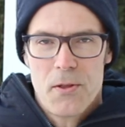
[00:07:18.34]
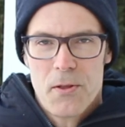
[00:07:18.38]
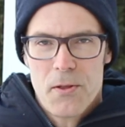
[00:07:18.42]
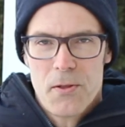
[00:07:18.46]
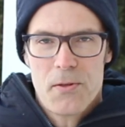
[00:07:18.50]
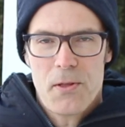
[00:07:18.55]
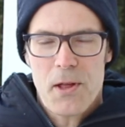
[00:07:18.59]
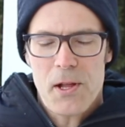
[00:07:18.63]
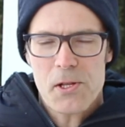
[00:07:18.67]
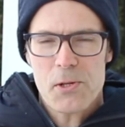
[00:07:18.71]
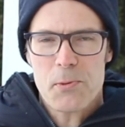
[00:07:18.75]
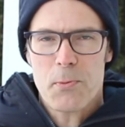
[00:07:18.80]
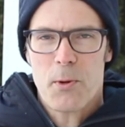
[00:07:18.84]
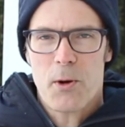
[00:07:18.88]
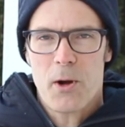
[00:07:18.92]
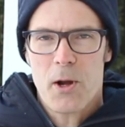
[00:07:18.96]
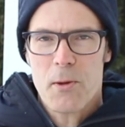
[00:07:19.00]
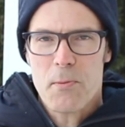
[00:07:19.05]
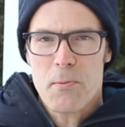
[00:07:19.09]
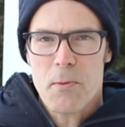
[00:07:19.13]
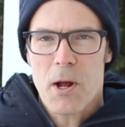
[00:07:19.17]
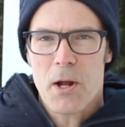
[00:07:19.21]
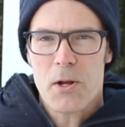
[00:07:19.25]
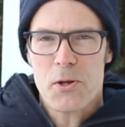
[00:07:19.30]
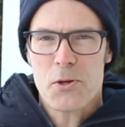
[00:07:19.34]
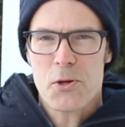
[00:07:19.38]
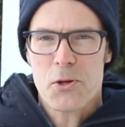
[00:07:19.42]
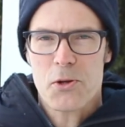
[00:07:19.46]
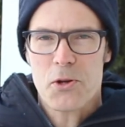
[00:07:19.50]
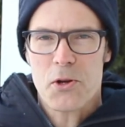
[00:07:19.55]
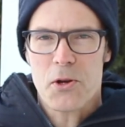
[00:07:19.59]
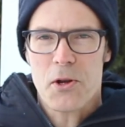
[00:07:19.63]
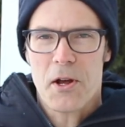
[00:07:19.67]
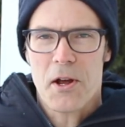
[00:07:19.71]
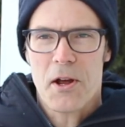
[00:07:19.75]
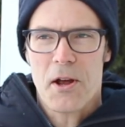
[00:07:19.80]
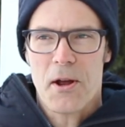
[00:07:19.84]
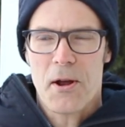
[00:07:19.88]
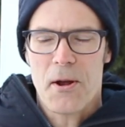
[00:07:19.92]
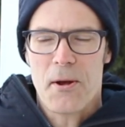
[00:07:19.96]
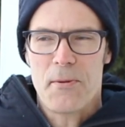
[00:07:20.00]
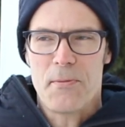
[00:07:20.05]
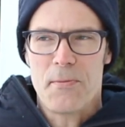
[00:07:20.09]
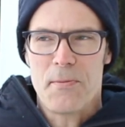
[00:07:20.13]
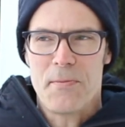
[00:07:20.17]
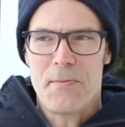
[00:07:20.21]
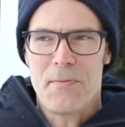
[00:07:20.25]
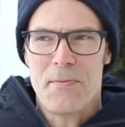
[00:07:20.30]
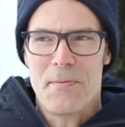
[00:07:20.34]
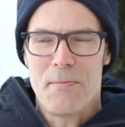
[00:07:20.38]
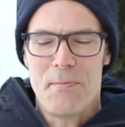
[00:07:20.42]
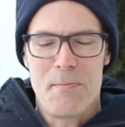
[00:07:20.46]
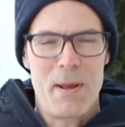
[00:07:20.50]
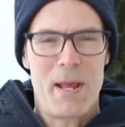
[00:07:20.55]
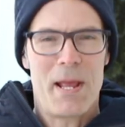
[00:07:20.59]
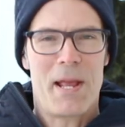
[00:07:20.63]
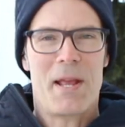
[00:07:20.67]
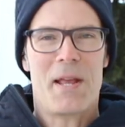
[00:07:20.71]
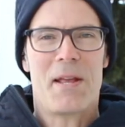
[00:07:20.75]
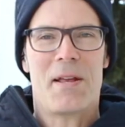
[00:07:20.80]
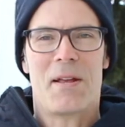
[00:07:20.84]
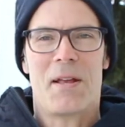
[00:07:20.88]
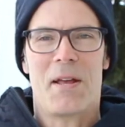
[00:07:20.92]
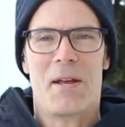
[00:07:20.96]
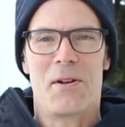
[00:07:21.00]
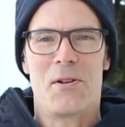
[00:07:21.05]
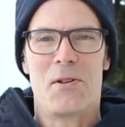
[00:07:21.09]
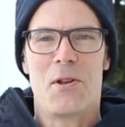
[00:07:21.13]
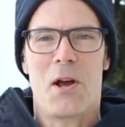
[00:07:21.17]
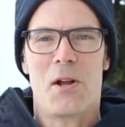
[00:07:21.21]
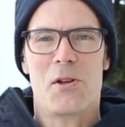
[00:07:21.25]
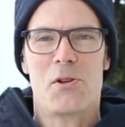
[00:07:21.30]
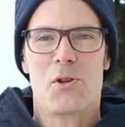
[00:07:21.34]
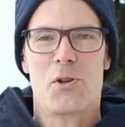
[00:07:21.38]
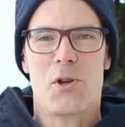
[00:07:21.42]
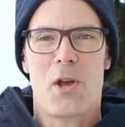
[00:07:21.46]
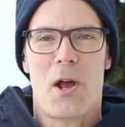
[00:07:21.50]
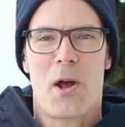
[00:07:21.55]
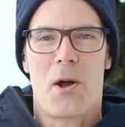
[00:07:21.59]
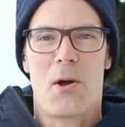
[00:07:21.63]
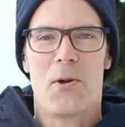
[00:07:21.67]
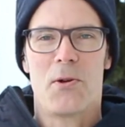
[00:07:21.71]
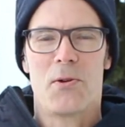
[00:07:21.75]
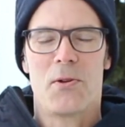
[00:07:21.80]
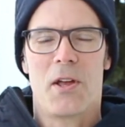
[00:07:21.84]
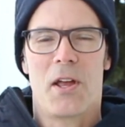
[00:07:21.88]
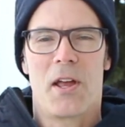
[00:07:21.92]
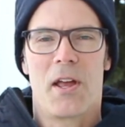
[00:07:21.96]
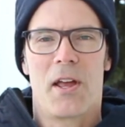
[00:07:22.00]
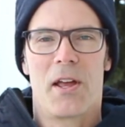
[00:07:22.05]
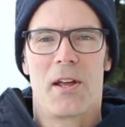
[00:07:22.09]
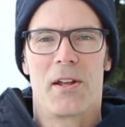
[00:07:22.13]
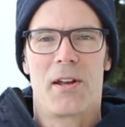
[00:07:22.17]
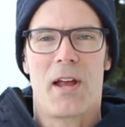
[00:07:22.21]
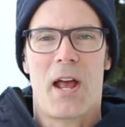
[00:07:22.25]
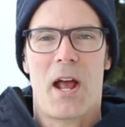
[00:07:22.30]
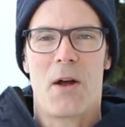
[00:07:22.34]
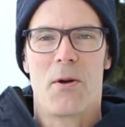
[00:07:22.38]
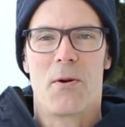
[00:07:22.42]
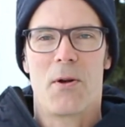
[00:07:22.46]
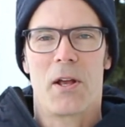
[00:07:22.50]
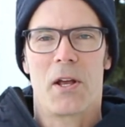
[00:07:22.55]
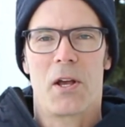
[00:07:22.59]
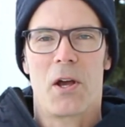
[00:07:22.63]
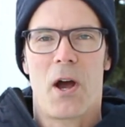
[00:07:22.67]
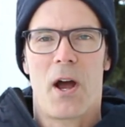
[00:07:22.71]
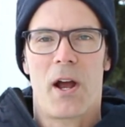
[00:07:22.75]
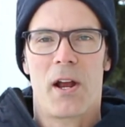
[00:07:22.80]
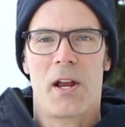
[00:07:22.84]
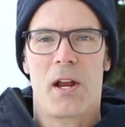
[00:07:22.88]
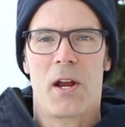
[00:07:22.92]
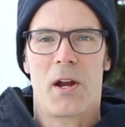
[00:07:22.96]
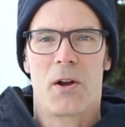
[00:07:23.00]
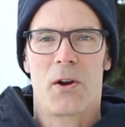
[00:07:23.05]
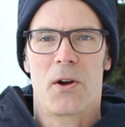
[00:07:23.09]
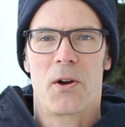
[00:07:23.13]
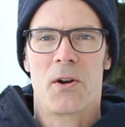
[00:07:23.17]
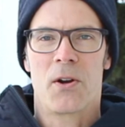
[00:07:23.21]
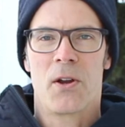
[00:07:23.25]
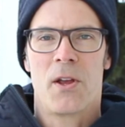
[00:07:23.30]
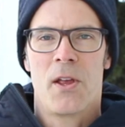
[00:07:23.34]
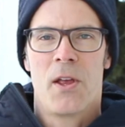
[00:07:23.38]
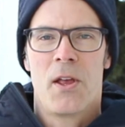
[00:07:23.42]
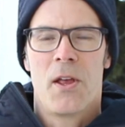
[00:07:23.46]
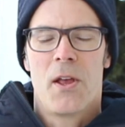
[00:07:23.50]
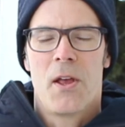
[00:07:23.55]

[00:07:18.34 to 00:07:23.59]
that's pretty much me in a nutshell and how I got here.